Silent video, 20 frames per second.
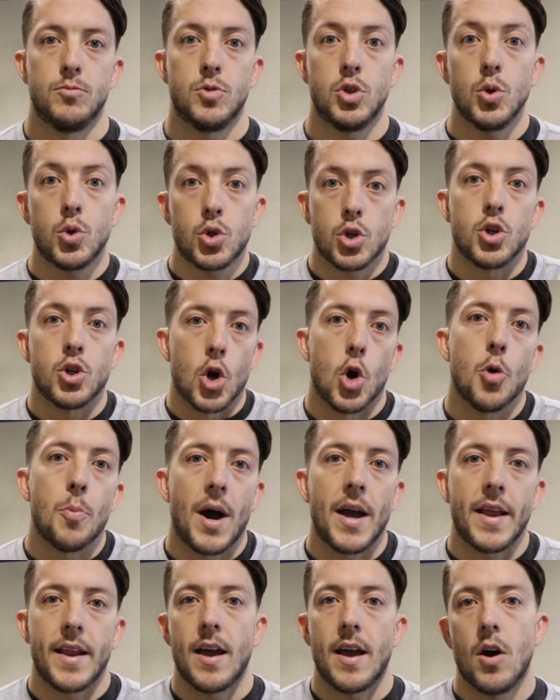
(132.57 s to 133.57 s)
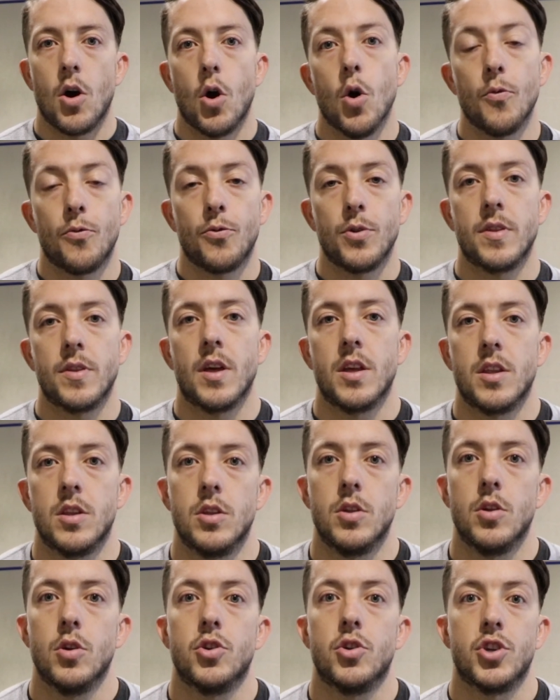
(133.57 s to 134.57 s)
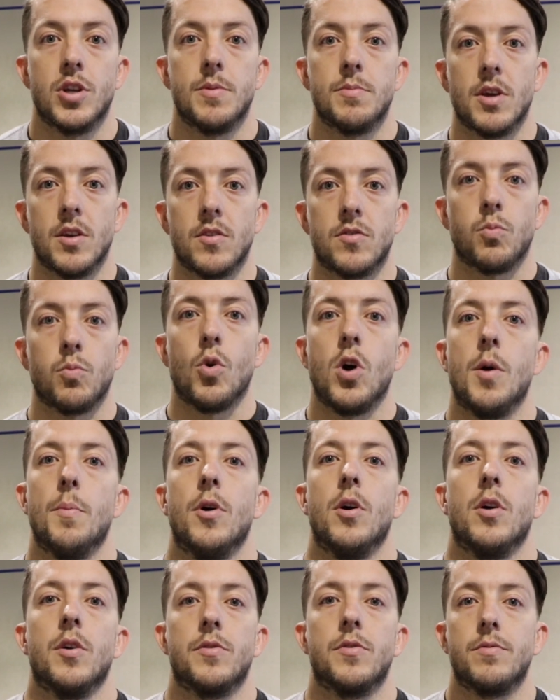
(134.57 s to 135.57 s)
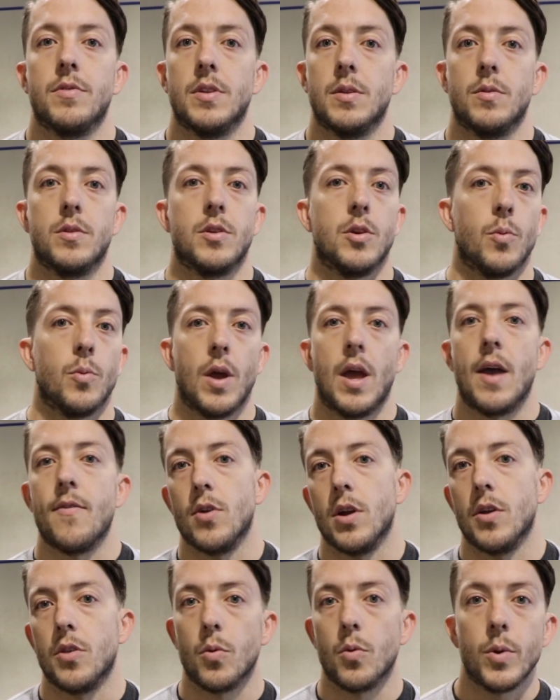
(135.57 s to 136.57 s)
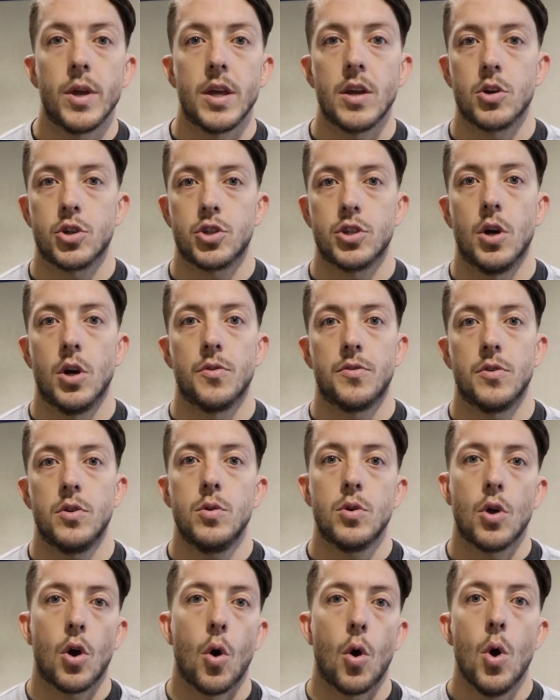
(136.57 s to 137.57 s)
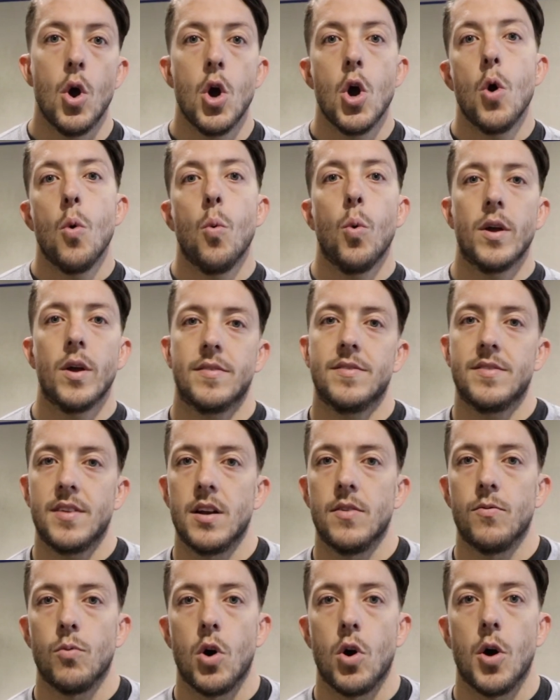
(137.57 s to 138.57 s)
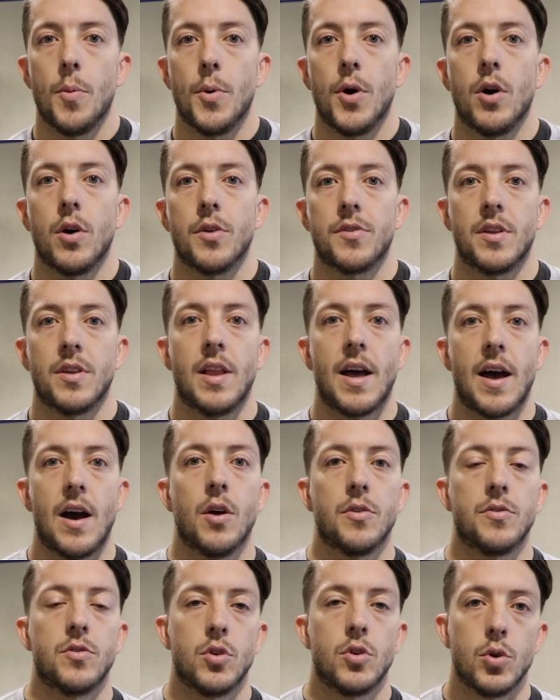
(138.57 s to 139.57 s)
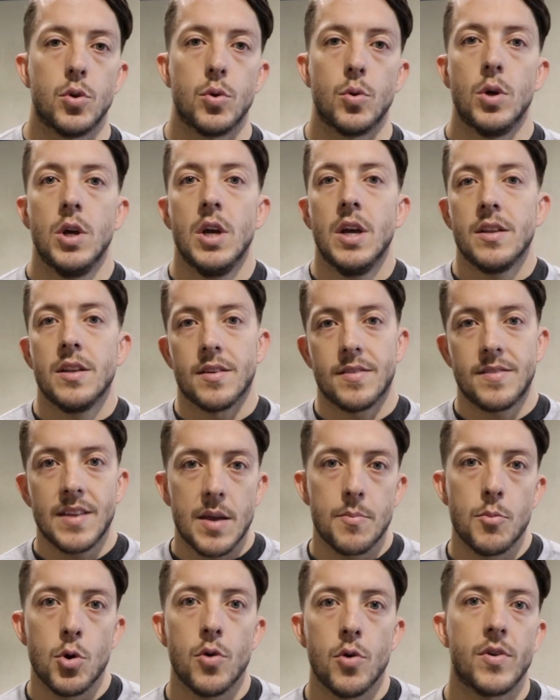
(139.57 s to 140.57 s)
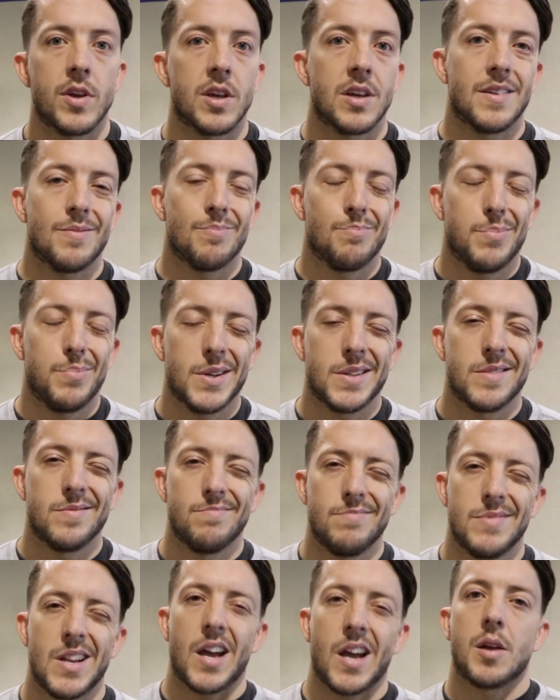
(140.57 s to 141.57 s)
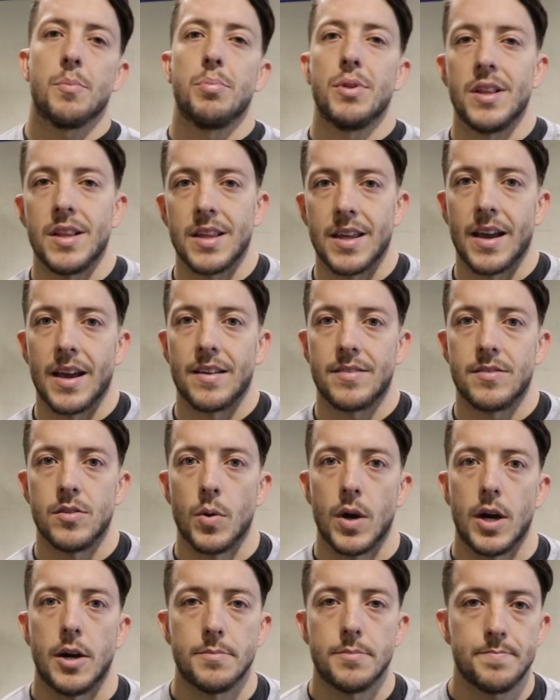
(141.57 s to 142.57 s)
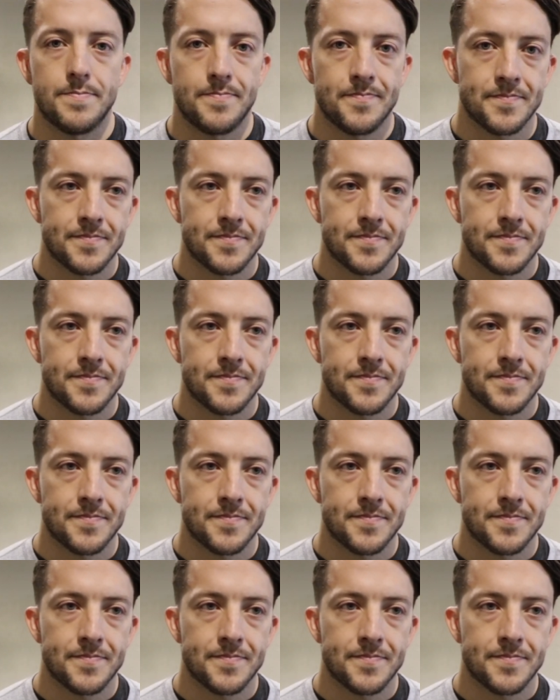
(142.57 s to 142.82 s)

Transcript: You should know by now, hopefully, that your gym does wall balls, every other week or so. So you know what set of wall balls allows you to stay moving but not completely gas you out.